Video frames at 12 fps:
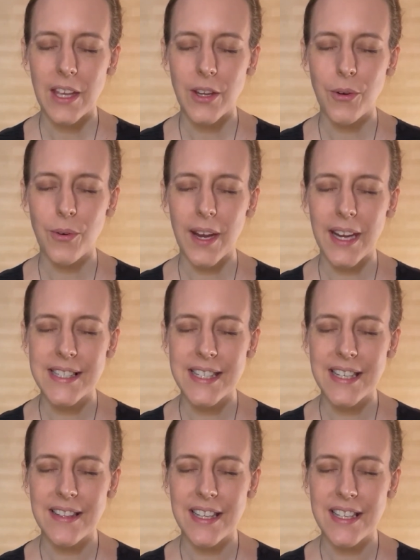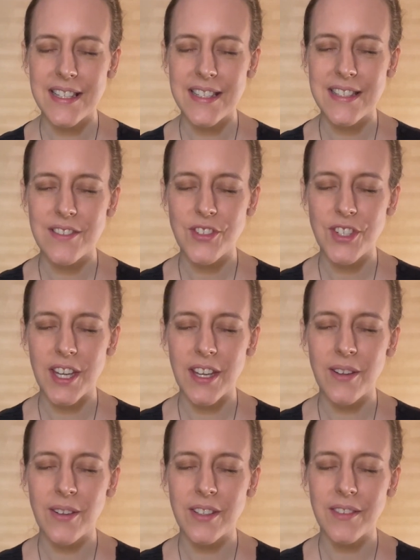creating this
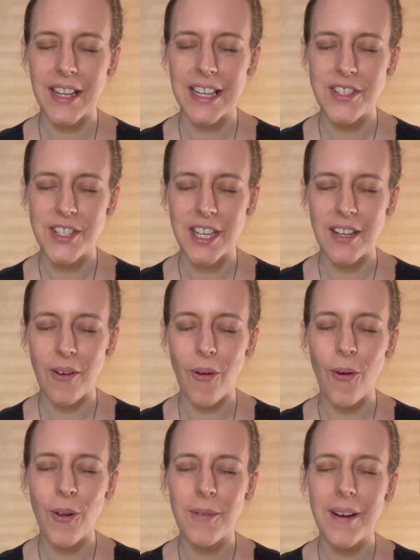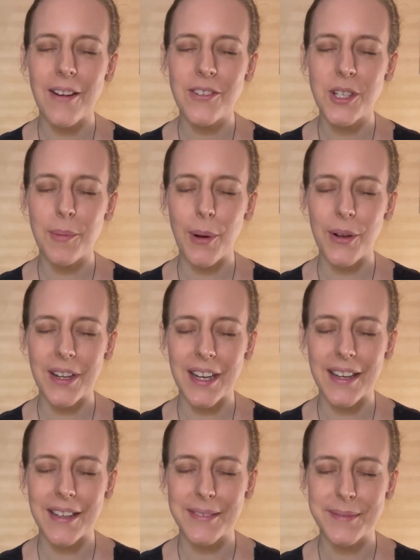shield of energy all around your body.